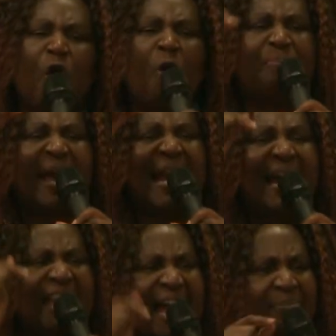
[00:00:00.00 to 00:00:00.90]
know
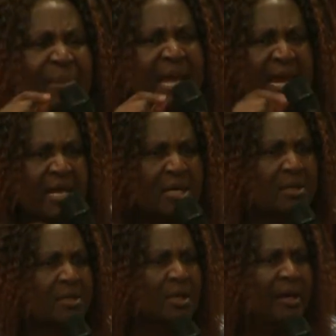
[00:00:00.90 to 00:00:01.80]
better than me.
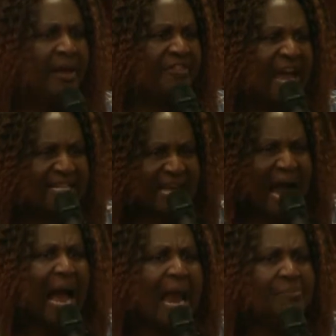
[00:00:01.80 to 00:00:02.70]
There are
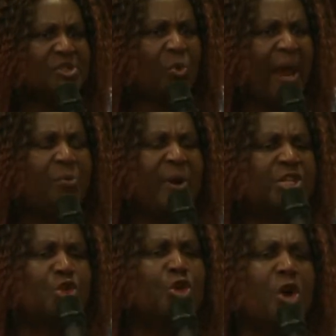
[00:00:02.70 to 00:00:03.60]
times when
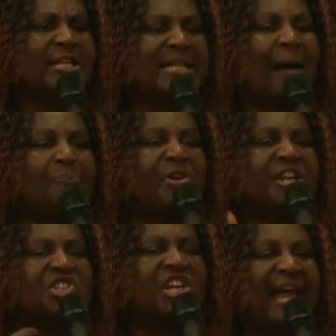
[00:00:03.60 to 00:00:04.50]
we do not
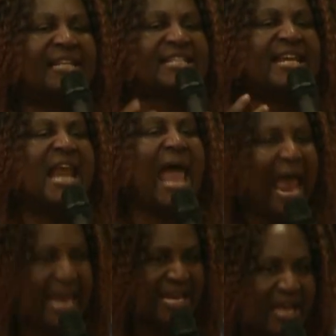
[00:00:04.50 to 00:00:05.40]
appreciate
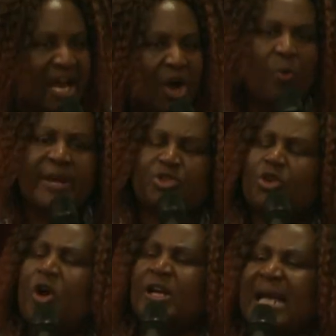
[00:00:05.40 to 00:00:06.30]
delay. We
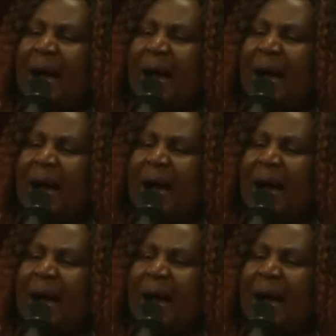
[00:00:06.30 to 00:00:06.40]
do not